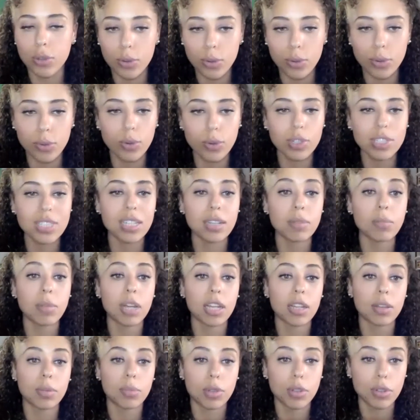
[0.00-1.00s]
who is in my
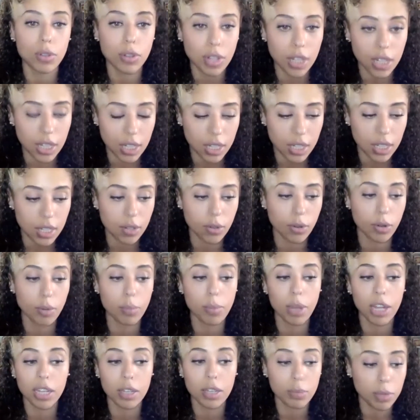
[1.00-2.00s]
community or
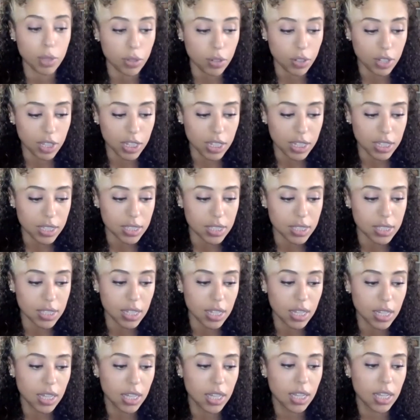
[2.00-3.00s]
my communities,
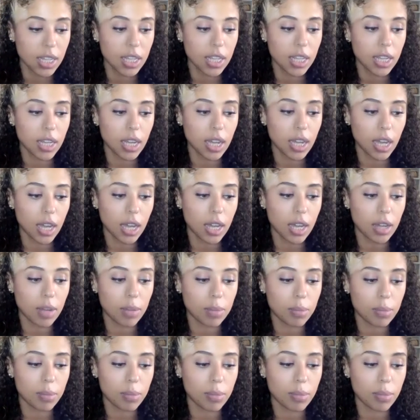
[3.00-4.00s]
and